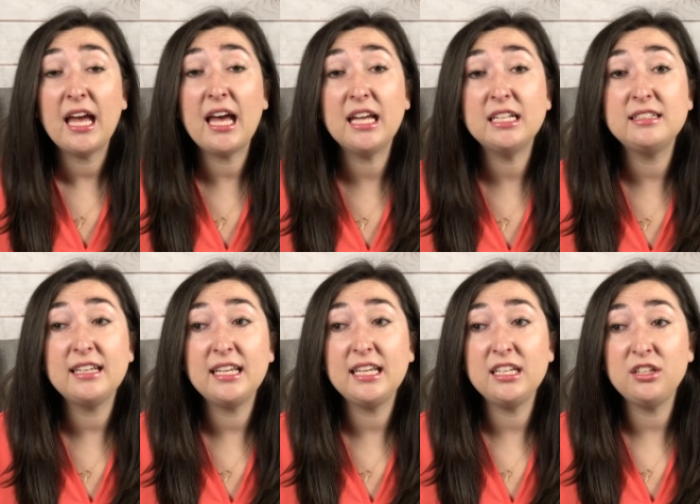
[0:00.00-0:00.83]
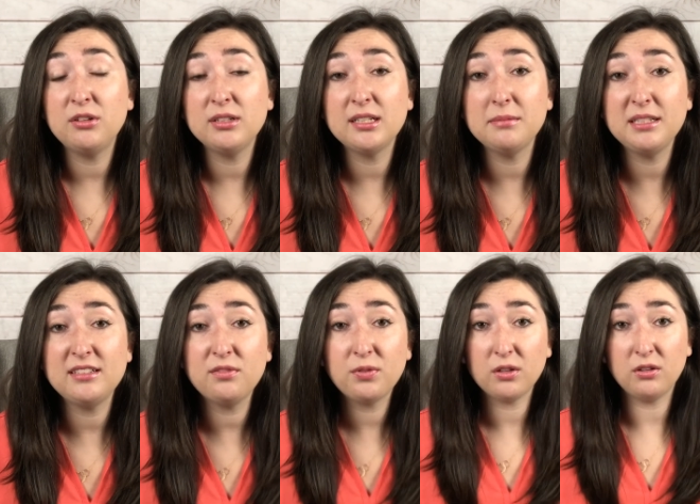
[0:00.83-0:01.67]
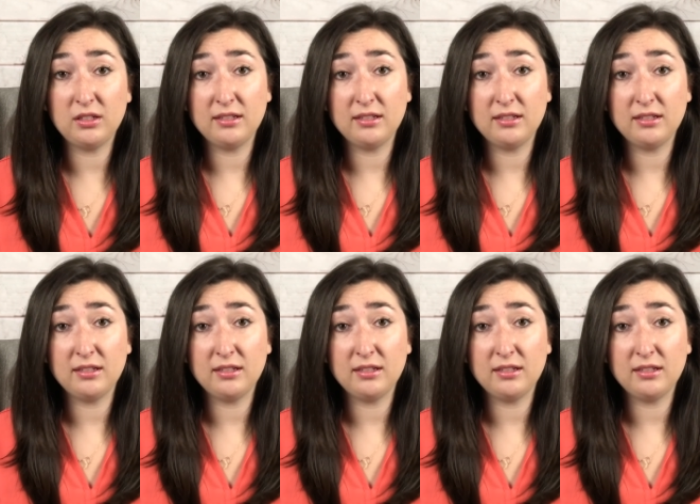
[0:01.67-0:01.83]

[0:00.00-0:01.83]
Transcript: And it, you know, it can be difficult,